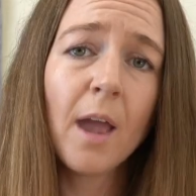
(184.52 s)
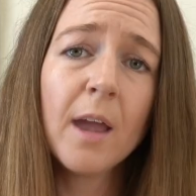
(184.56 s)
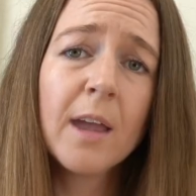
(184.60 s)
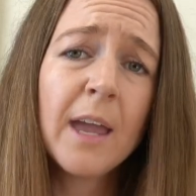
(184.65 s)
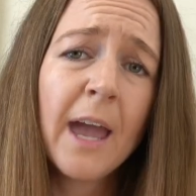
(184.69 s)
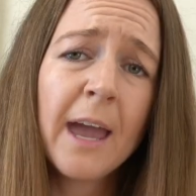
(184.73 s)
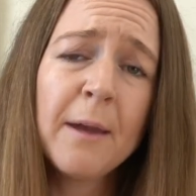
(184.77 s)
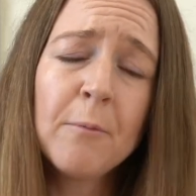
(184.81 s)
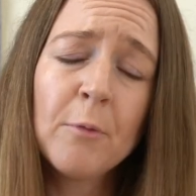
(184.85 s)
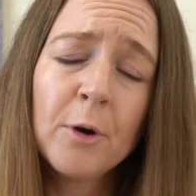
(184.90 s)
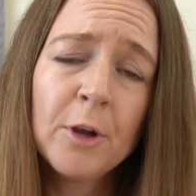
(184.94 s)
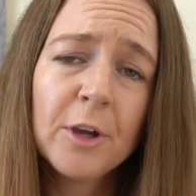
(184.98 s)

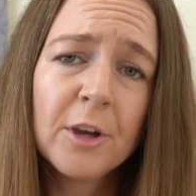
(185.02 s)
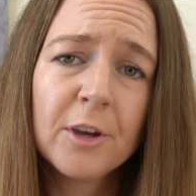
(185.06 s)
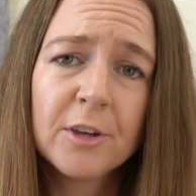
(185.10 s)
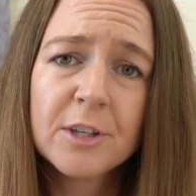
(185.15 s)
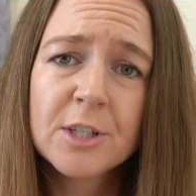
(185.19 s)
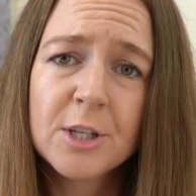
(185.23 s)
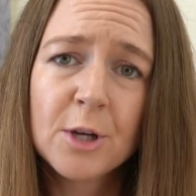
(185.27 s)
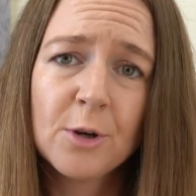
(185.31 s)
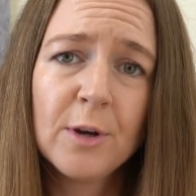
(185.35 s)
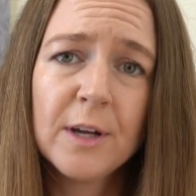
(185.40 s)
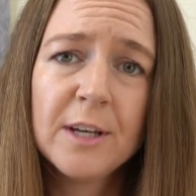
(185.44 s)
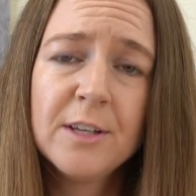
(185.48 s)
Again, what you can
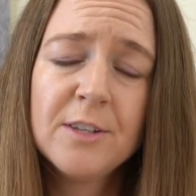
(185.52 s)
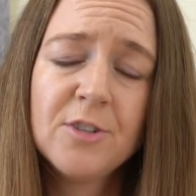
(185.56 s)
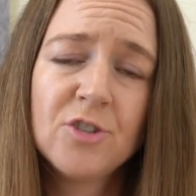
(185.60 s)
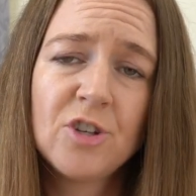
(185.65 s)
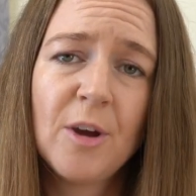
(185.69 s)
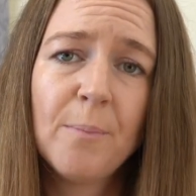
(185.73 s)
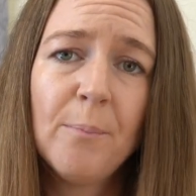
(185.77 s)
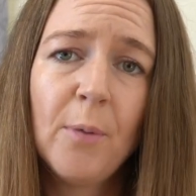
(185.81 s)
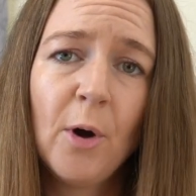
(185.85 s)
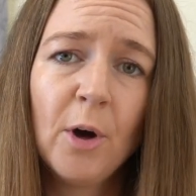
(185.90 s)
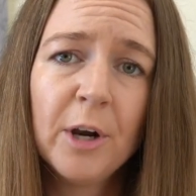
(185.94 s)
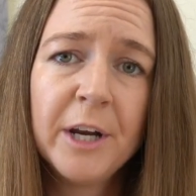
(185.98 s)
do is
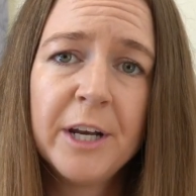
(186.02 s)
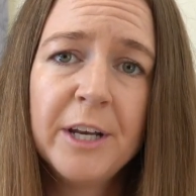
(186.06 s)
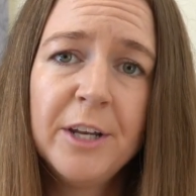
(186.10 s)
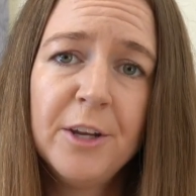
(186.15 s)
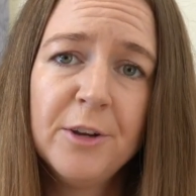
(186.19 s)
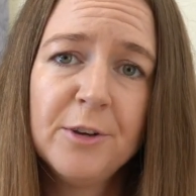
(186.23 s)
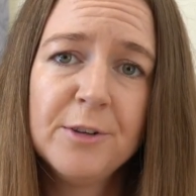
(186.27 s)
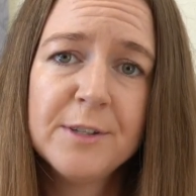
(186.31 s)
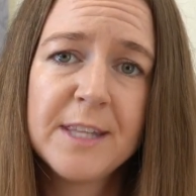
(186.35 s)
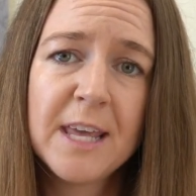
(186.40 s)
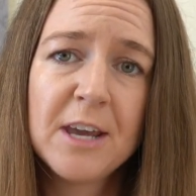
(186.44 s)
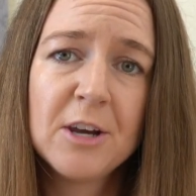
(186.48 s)
jump on and
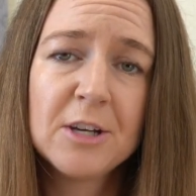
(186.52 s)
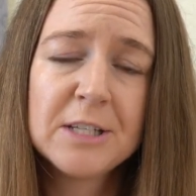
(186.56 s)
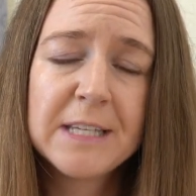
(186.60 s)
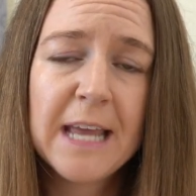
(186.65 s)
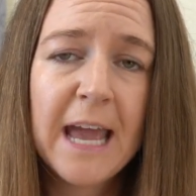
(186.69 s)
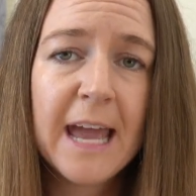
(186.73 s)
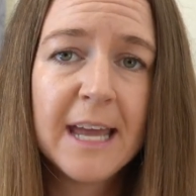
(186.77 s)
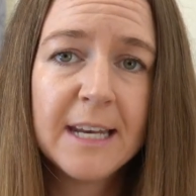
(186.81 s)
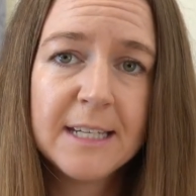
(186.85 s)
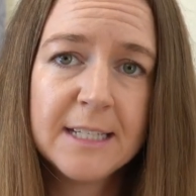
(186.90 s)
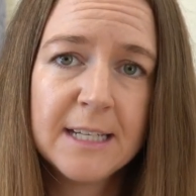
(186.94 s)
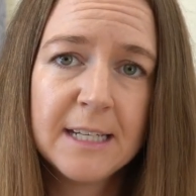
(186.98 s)
use those
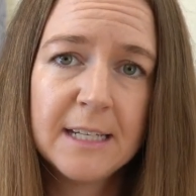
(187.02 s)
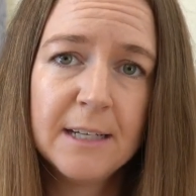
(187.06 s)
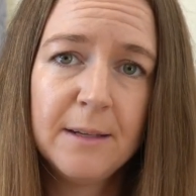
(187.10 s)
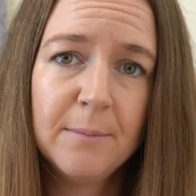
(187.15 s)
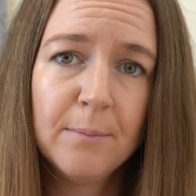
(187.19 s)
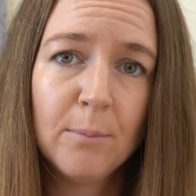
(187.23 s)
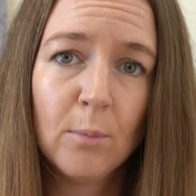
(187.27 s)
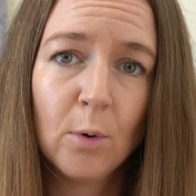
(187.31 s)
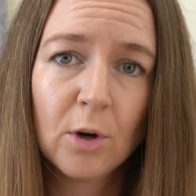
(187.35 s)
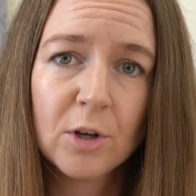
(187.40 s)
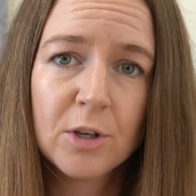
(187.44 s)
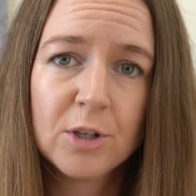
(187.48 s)
handy
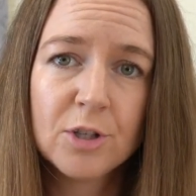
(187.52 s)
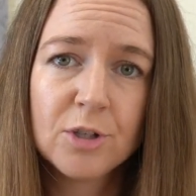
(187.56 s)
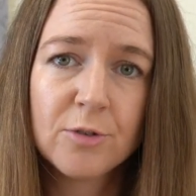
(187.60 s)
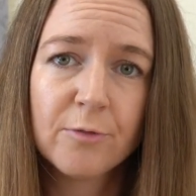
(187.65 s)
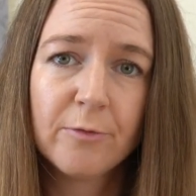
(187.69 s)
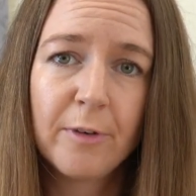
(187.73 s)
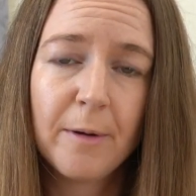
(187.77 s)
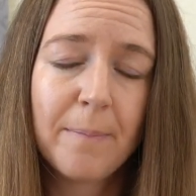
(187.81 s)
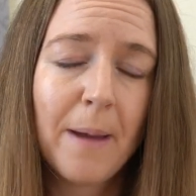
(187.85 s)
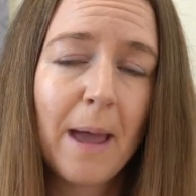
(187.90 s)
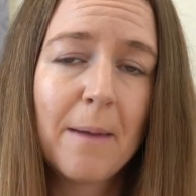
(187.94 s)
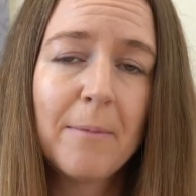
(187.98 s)
mortgage
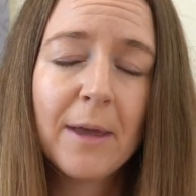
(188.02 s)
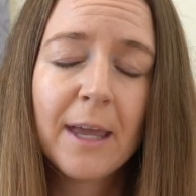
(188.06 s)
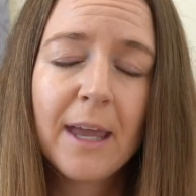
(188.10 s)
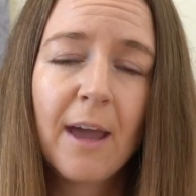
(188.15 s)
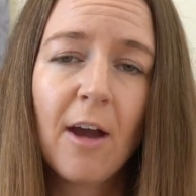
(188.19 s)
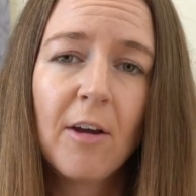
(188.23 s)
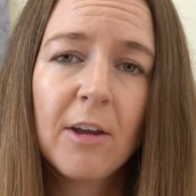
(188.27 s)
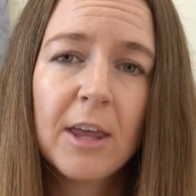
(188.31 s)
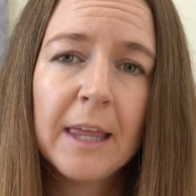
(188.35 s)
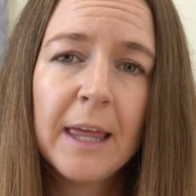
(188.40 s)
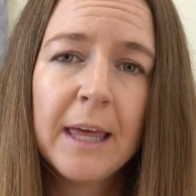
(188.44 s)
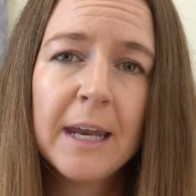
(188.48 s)
repayment
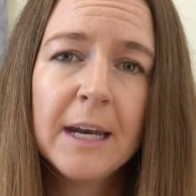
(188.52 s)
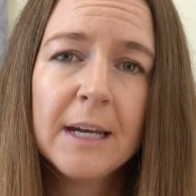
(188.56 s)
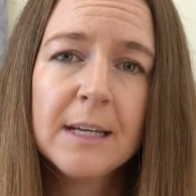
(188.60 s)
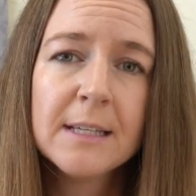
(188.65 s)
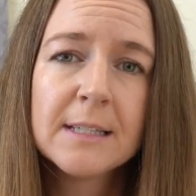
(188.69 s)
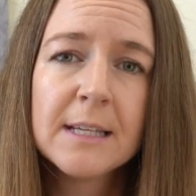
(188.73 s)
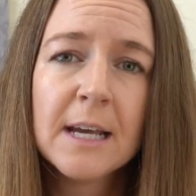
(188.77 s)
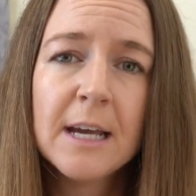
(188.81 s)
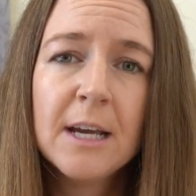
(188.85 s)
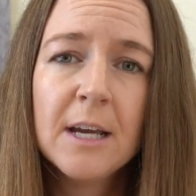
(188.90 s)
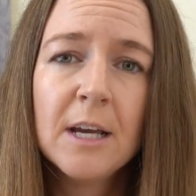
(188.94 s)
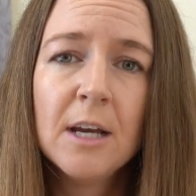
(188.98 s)
calculators